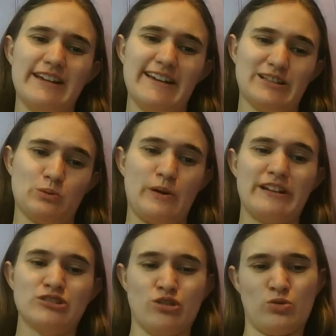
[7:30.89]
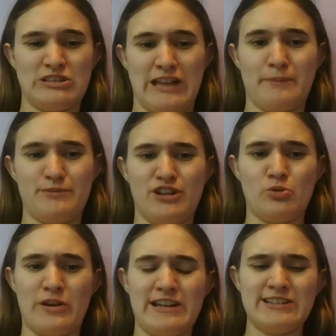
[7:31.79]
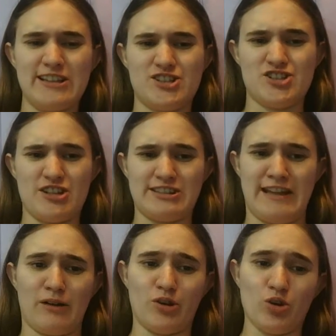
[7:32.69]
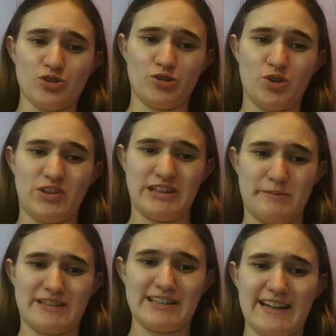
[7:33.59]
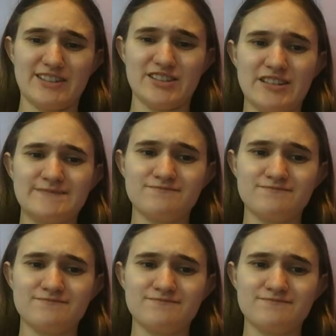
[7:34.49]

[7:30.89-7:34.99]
its wings don't stop being wings, it's just now also using them as legs.